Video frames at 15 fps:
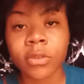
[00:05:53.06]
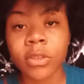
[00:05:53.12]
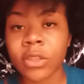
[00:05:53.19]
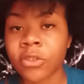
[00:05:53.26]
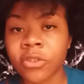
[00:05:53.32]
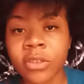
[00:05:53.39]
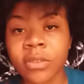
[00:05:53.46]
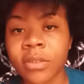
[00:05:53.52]

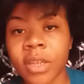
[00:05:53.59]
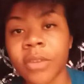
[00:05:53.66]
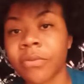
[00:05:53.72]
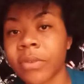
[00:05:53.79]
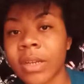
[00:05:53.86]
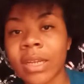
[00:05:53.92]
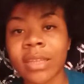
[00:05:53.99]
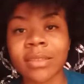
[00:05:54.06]
It's just
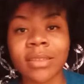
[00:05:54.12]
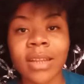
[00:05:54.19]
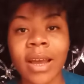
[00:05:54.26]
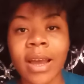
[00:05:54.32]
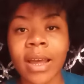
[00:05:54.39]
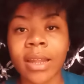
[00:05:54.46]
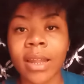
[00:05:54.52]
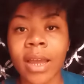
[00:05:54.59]
different. It's
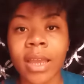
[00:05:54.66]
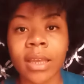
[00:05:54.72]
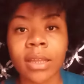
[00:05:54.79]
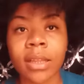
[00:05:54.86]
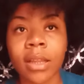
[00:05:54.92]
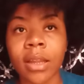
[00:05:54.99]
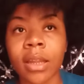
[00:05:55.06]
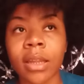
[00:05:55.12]
not like
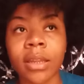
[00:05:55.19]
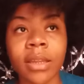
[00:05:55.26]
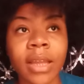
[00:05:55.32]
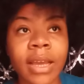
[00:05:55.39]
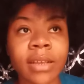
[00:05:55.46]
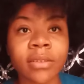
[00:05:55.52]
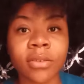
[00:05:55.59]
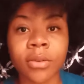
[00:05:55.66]

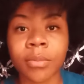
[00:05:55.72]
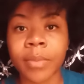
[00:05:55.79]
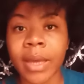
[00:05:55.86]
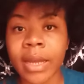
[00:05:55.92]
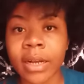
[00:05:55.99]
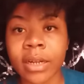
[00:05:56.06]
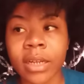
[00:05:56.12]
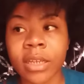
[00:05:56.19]
less or
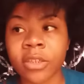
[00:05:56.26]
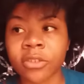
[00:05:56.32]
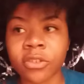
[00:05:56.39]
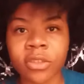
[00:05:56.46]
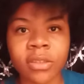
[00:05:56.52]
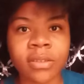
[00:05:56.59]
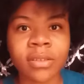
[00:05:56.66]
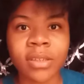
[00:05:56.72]
better. It's
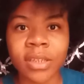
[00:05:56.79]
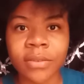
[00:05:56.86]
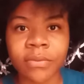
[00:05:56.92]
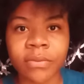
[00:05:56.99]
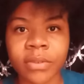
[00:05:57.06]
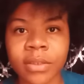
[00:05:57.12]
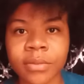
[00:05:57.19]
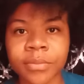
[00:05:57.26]
just
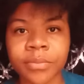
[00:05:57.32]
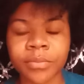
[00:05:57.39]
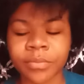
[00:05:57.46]
different.